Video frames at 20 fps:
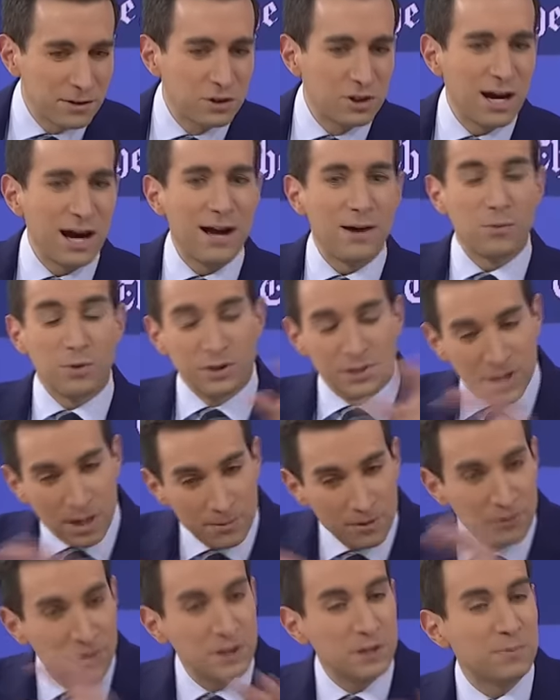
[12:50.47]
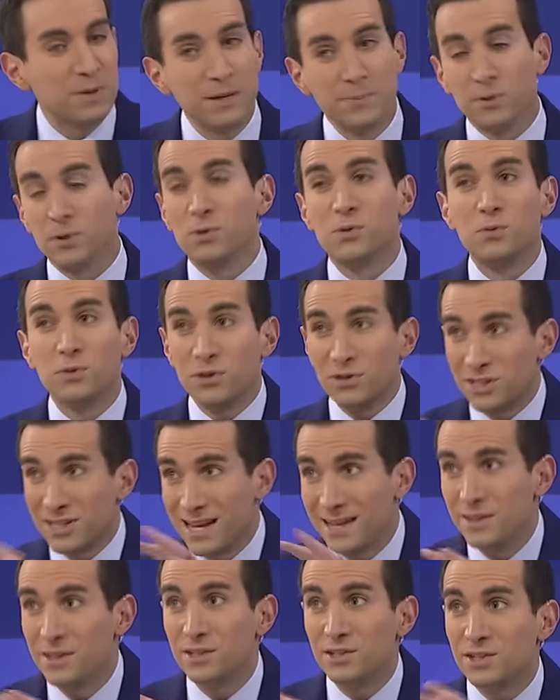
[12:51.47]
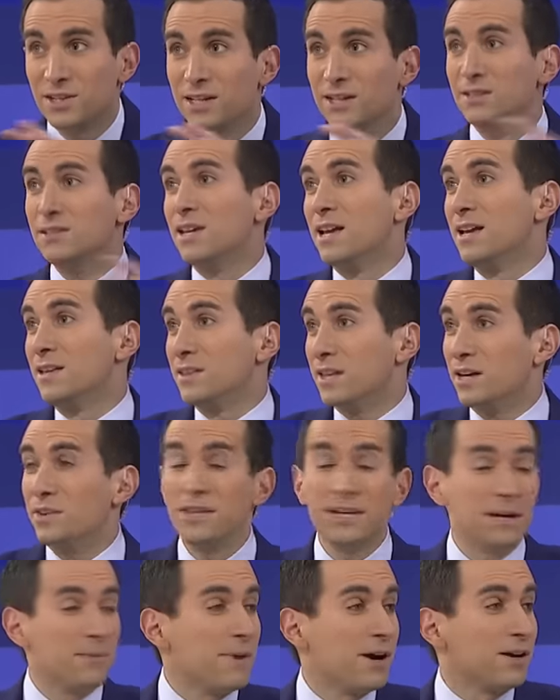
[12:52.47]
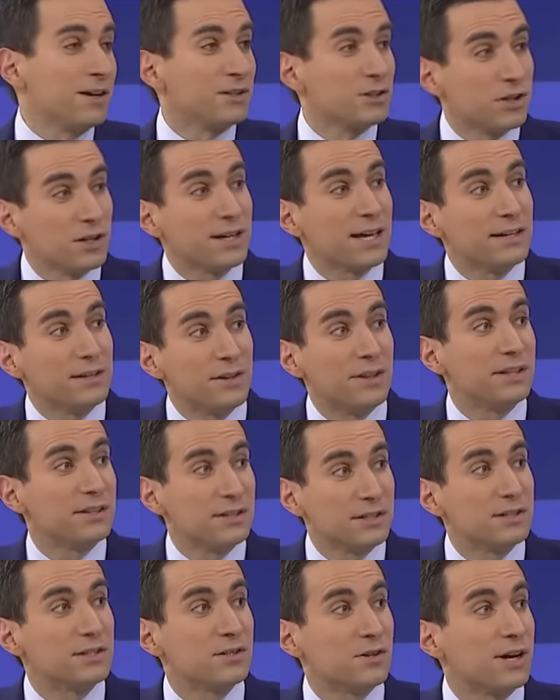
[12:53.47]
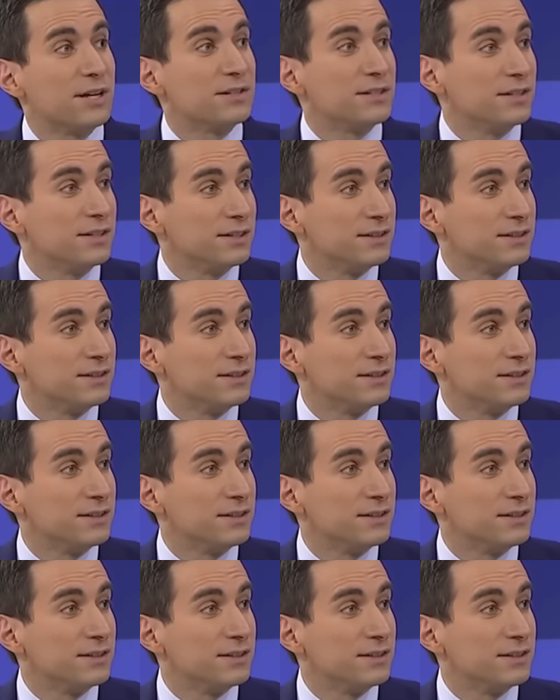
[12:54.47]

job with some of these people who say these things that I think Americans look at and think this is crazy?